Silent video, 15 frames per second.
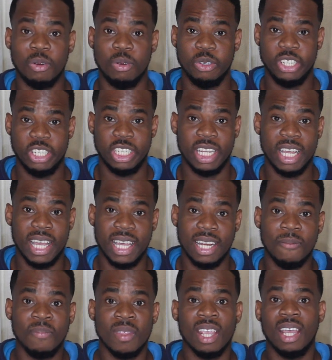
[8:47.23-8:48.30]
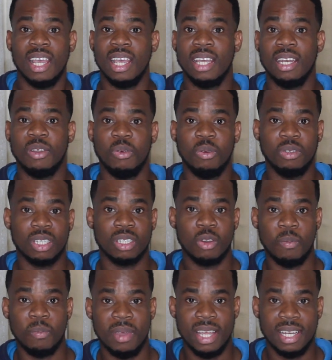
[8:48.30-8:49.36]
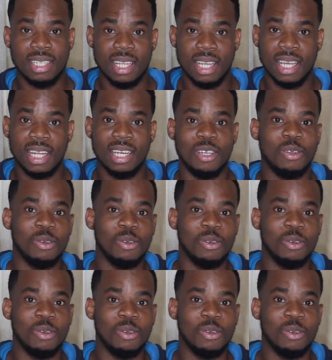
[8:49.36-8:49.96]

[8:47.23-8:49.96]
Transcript: who's shared, and who's commented.